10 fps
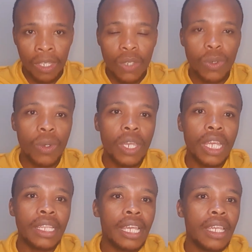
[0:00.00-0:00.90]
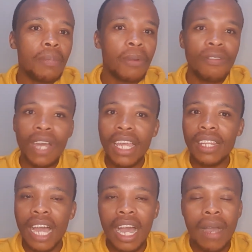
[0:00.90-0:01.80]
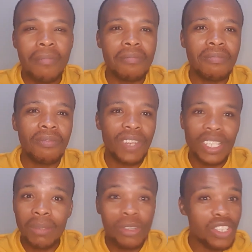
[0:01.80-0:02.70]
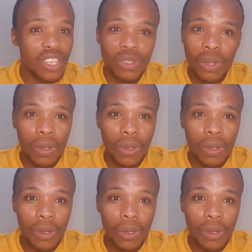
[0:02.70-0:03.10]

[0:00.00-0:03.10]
So they provide flexible schedule.